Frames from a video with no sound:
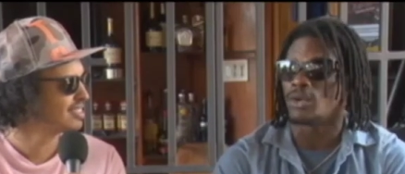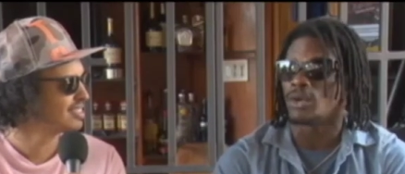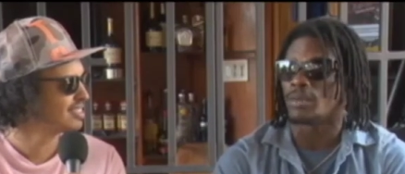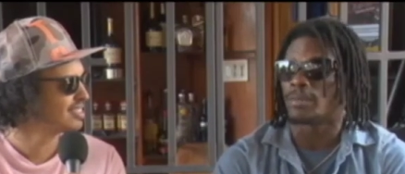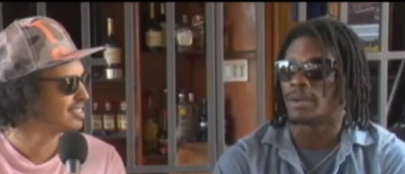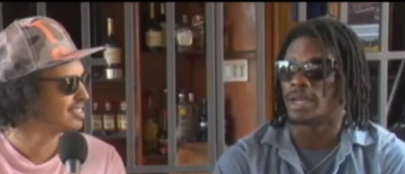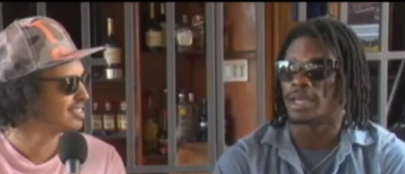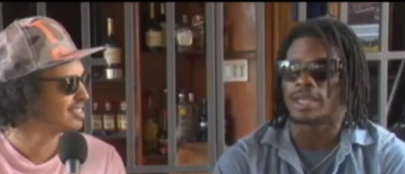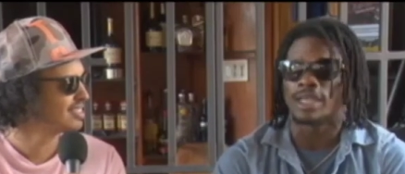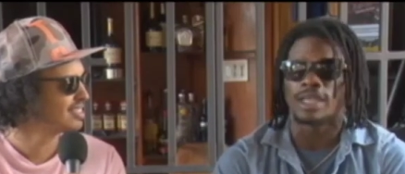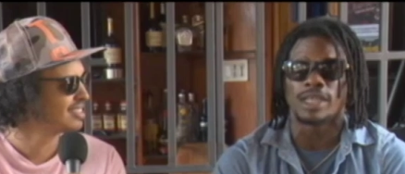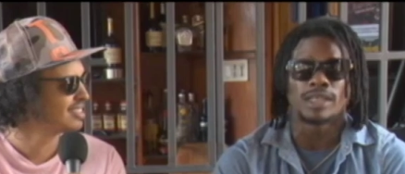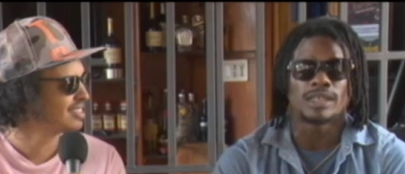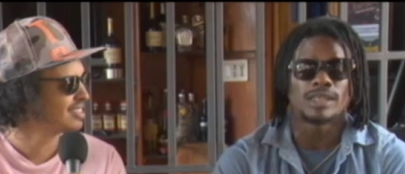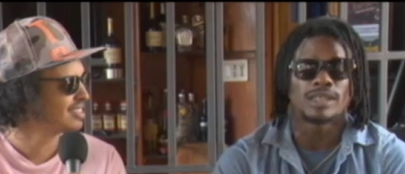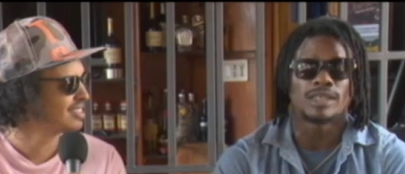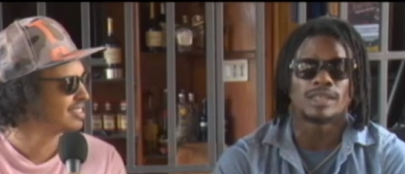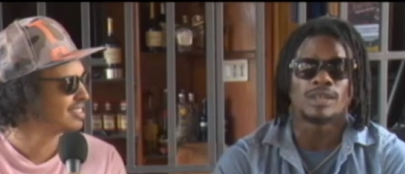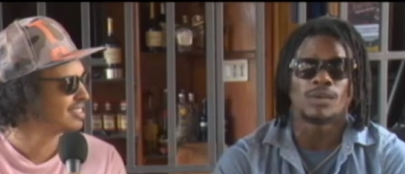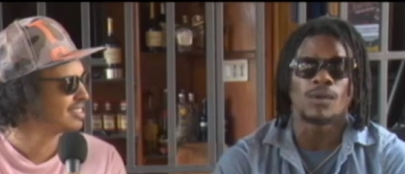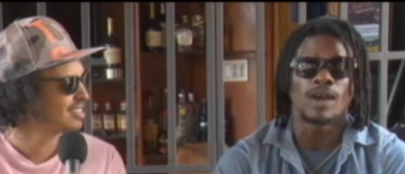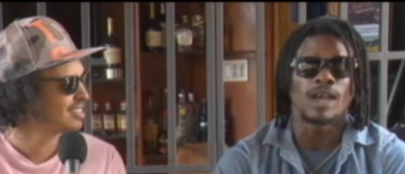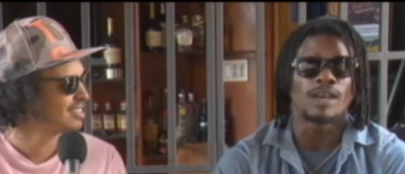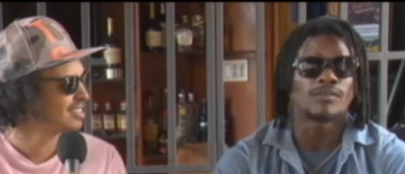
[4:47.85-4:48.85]
Speaker 1: blow up and then
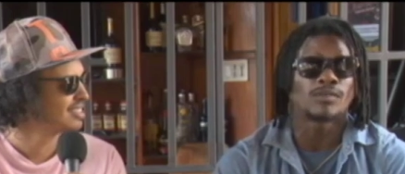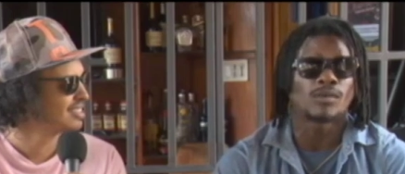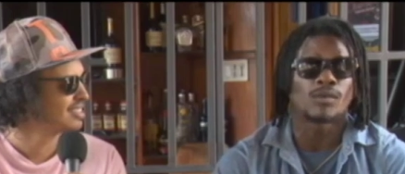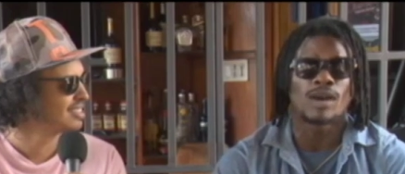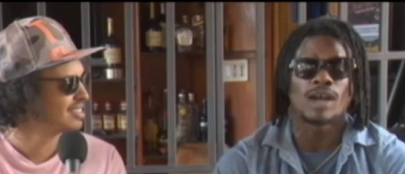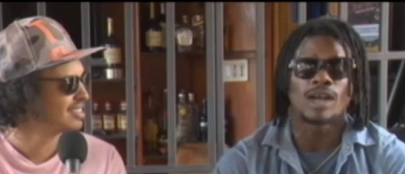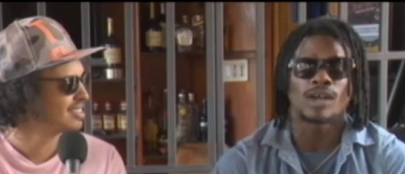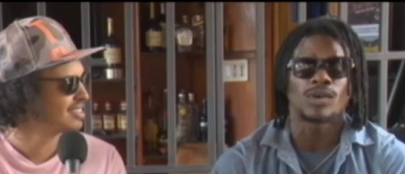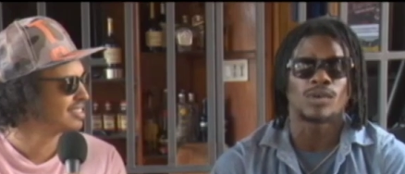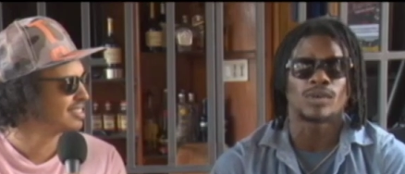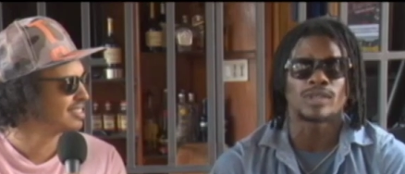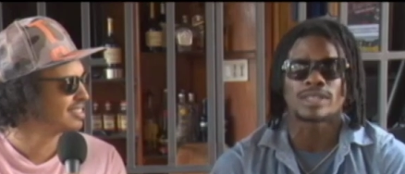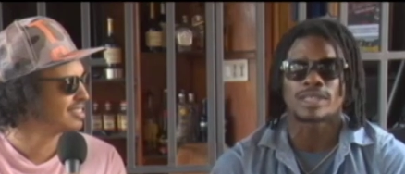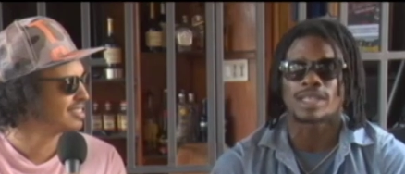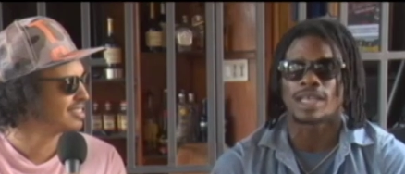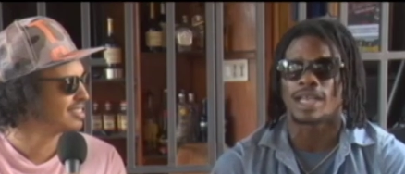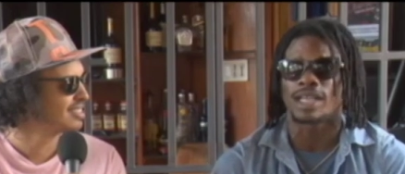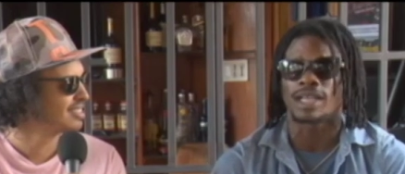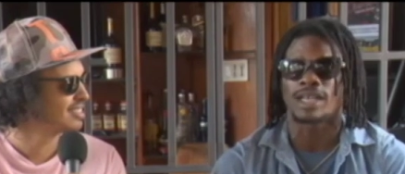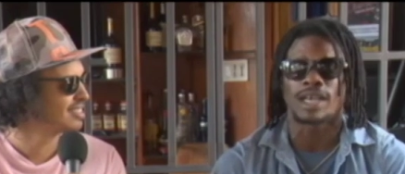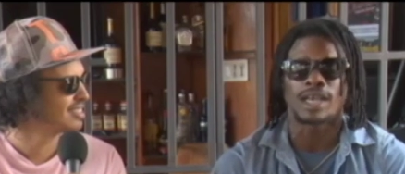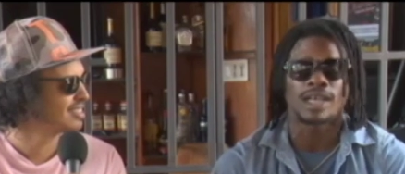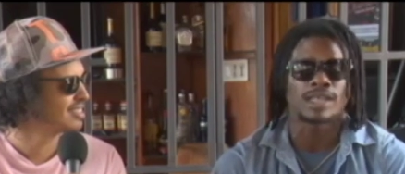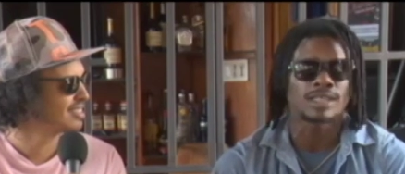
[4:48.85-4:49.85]
the wife walk out
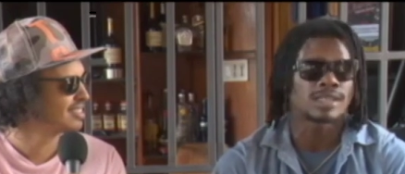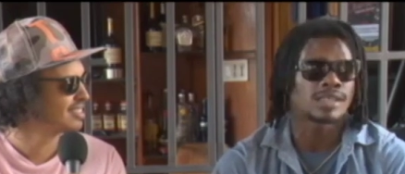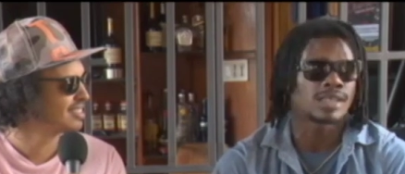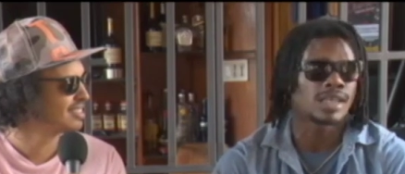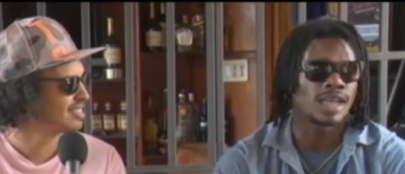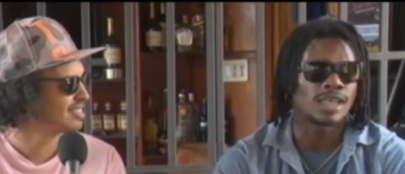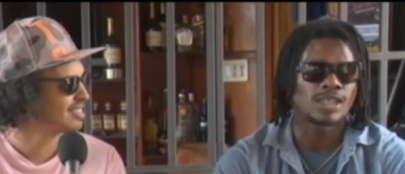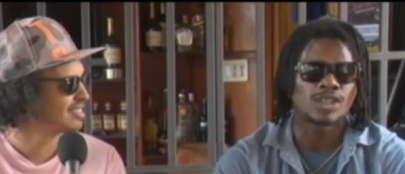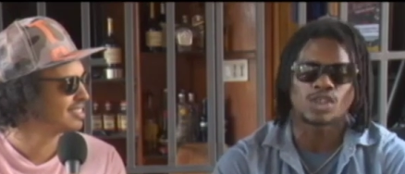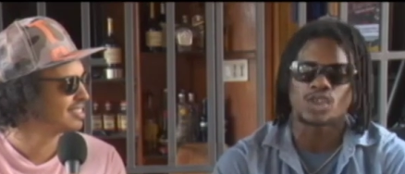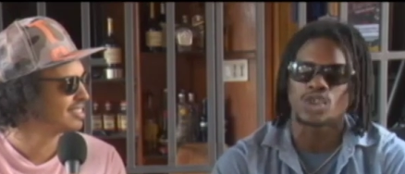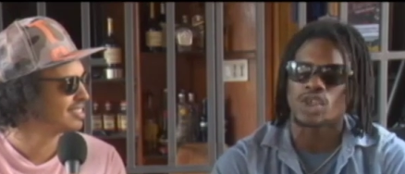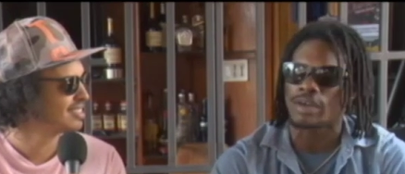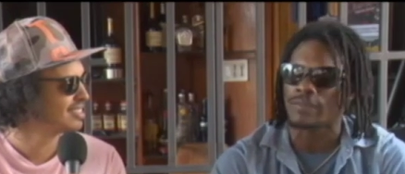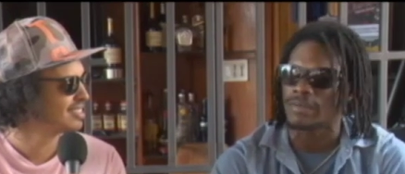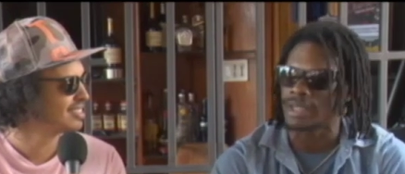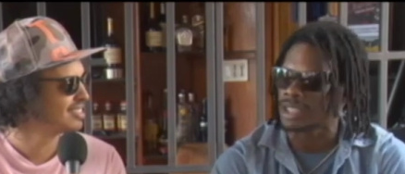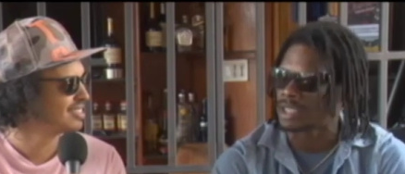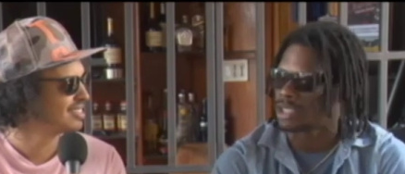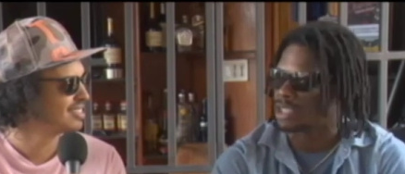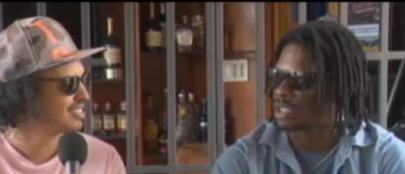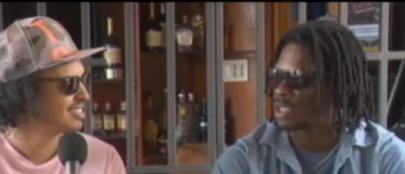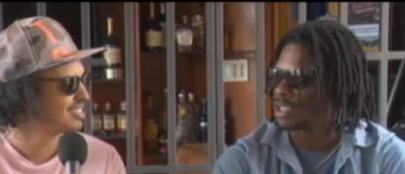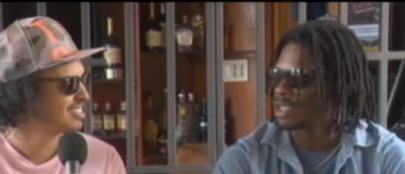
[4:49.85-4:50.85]
start as
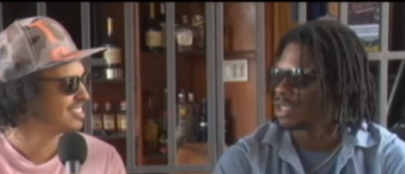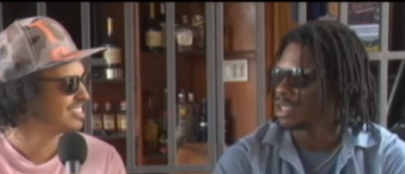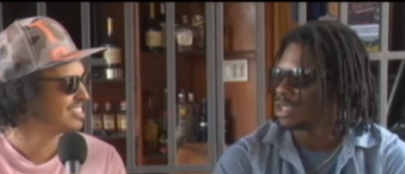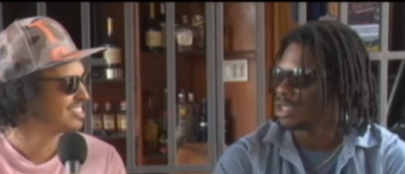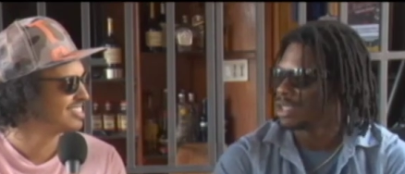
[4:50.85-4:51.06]
controversy in